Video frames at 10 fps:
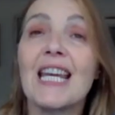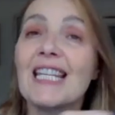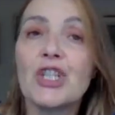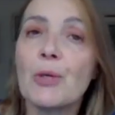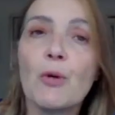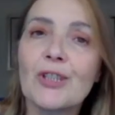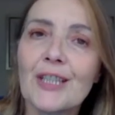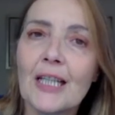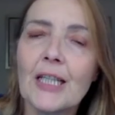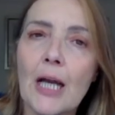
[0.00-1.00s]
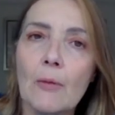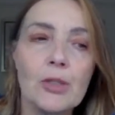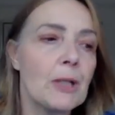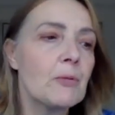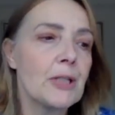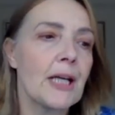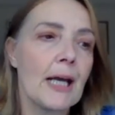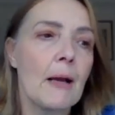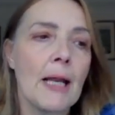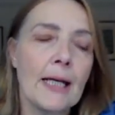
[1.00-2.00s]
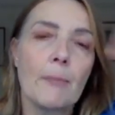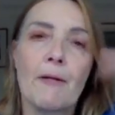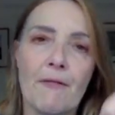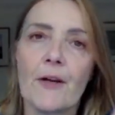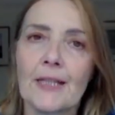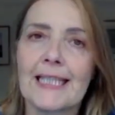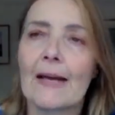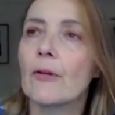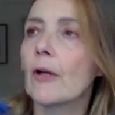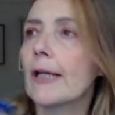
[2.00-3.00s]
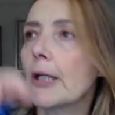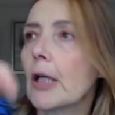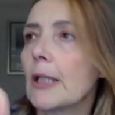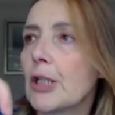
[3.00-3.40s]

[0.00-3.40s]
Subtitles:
she wasn't, she was going to, a little bit further down the line,